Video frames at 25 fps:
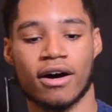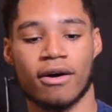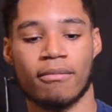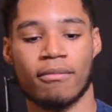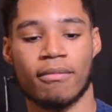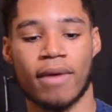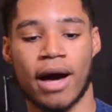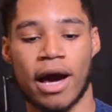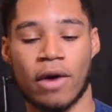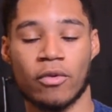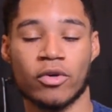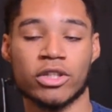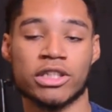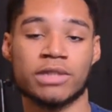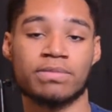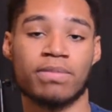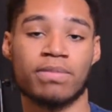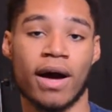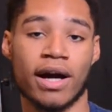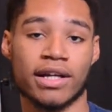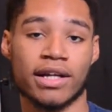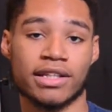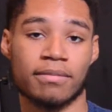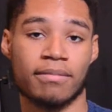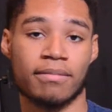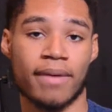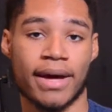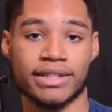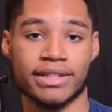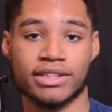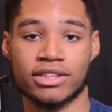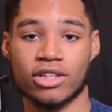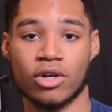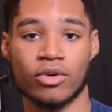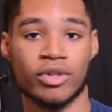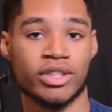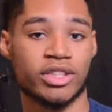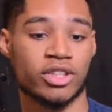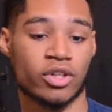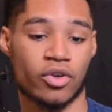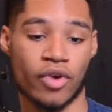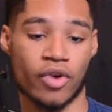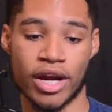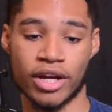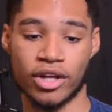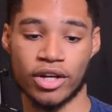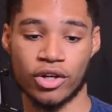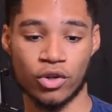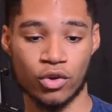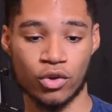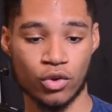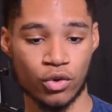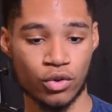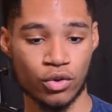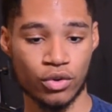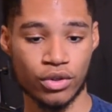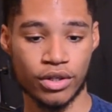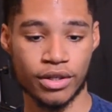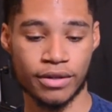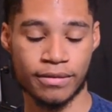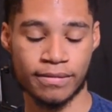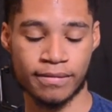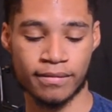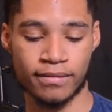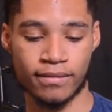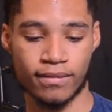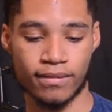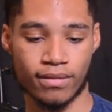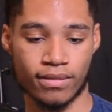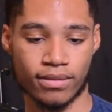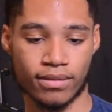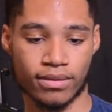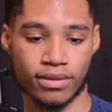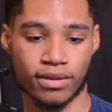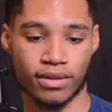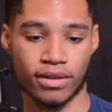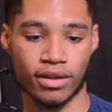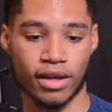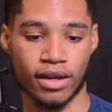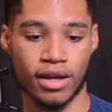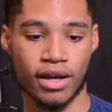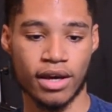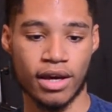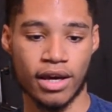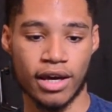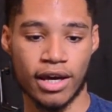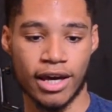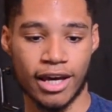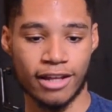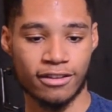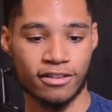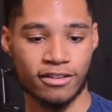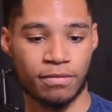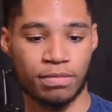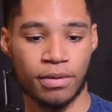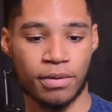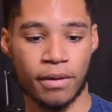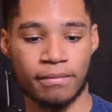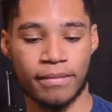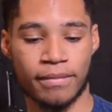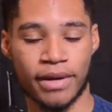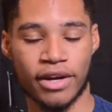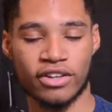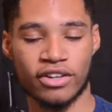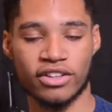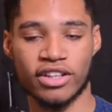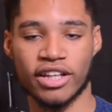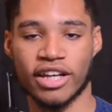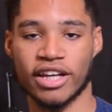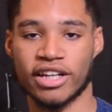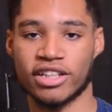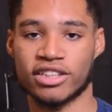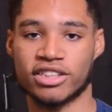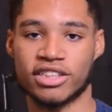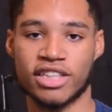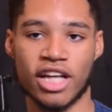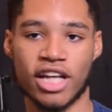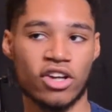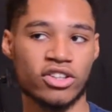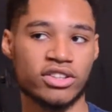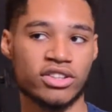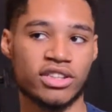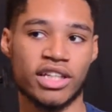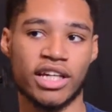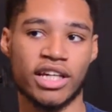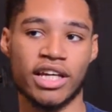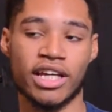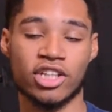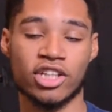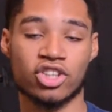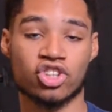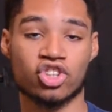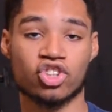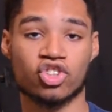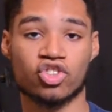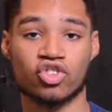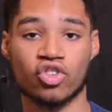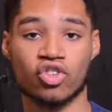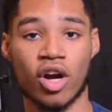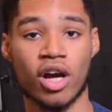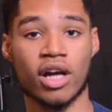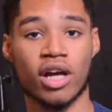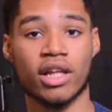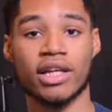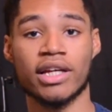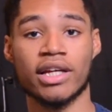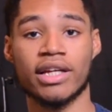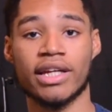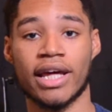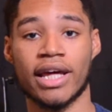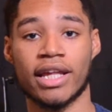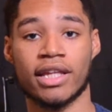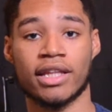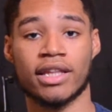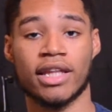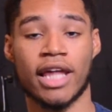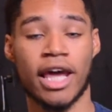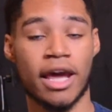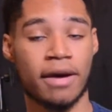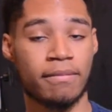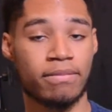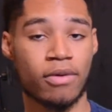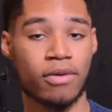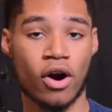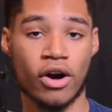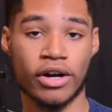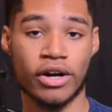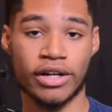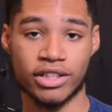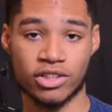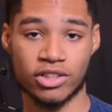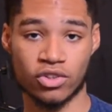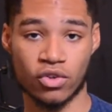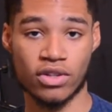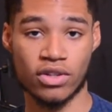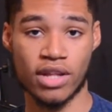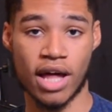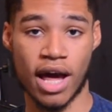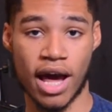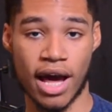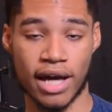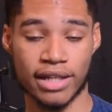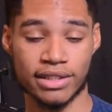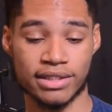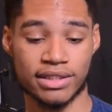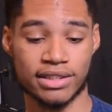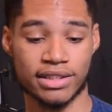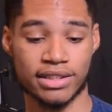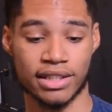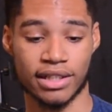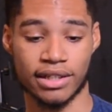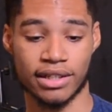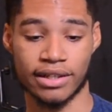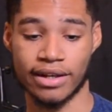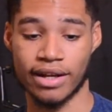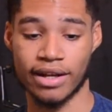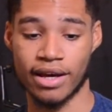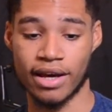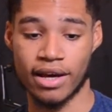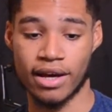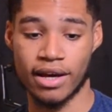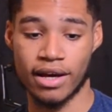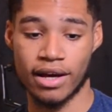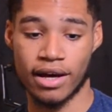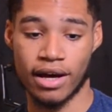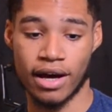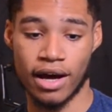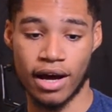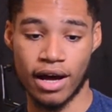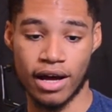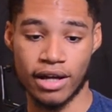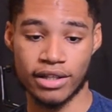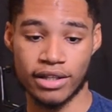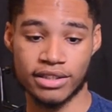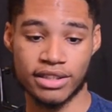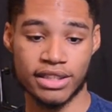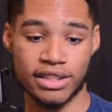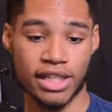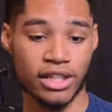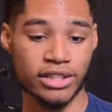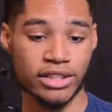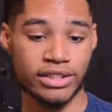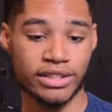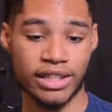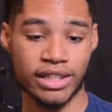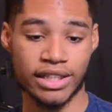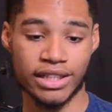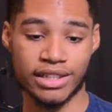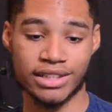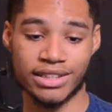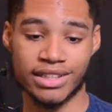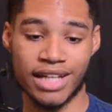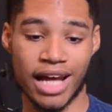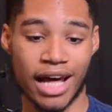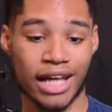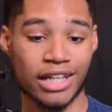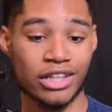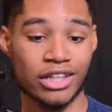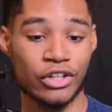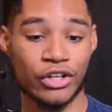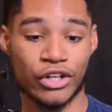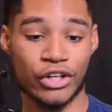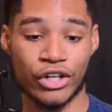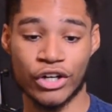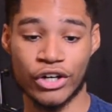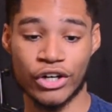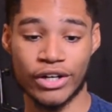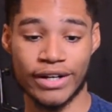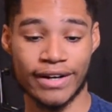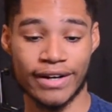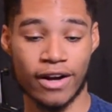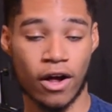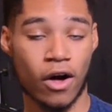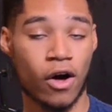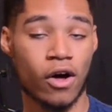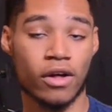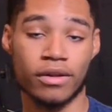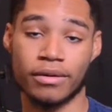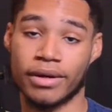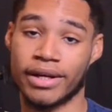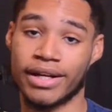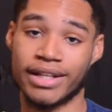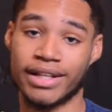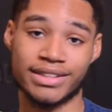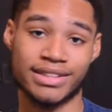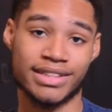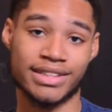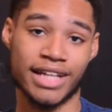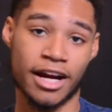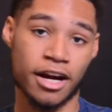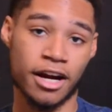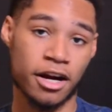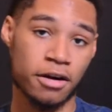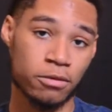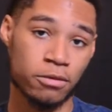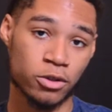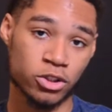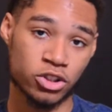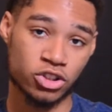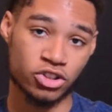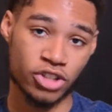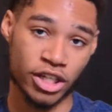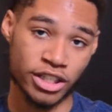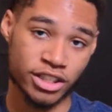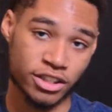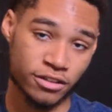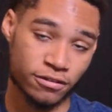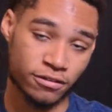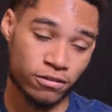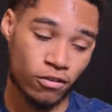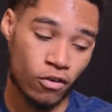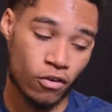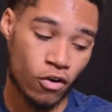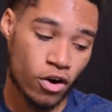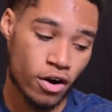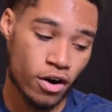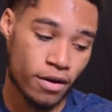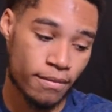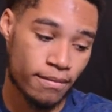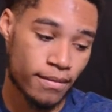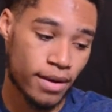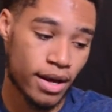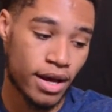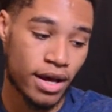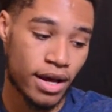I wish Poch the best, though. He's a great dude. In the Premier League, Chelsea is struggling and Lampard is on the hot seat. Chelsea does not look good at all. In a terrible stretch of form.